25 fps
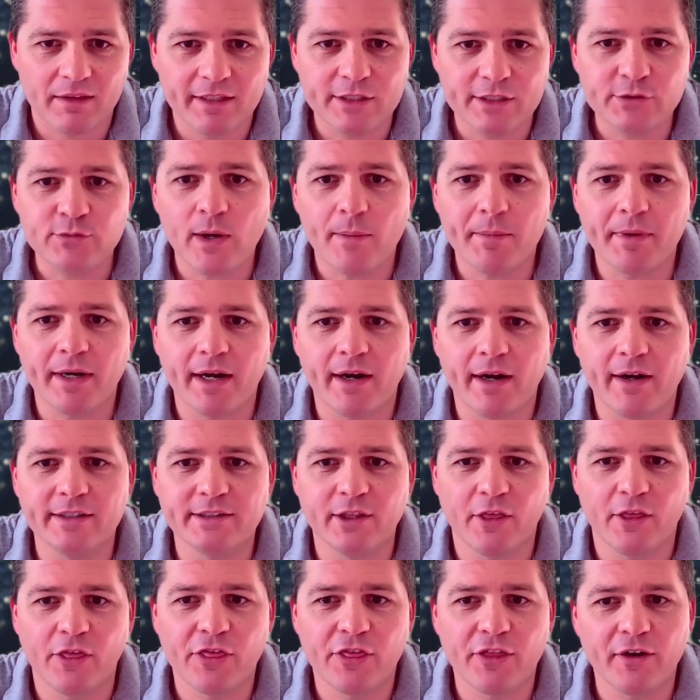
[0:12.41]
This webinar is
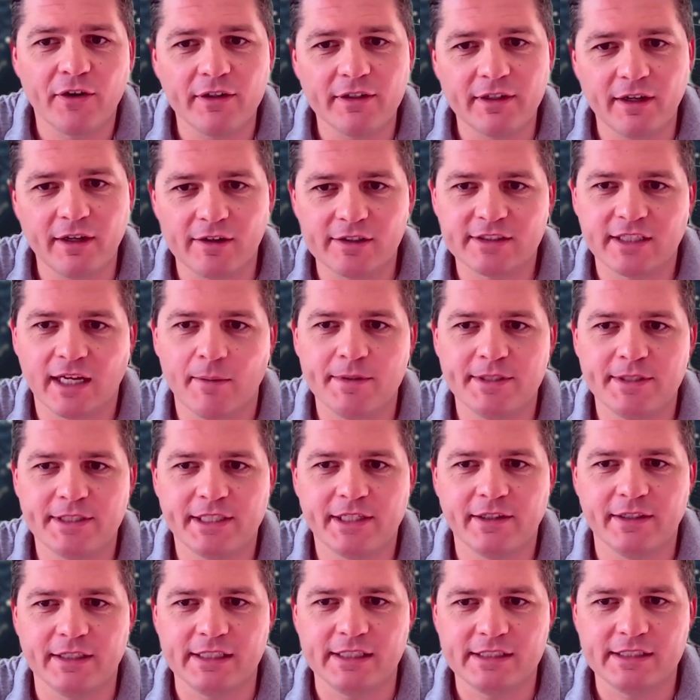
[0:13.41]
the third in our
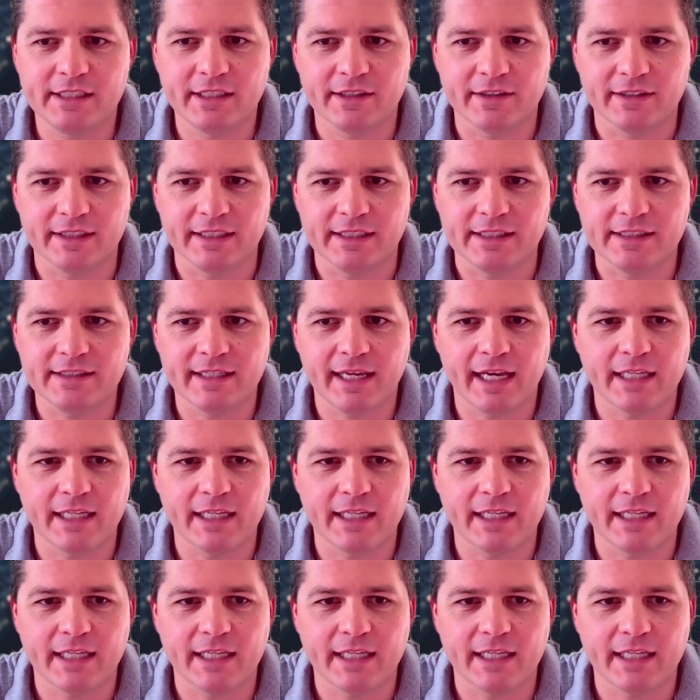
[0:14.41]
cybersecurity series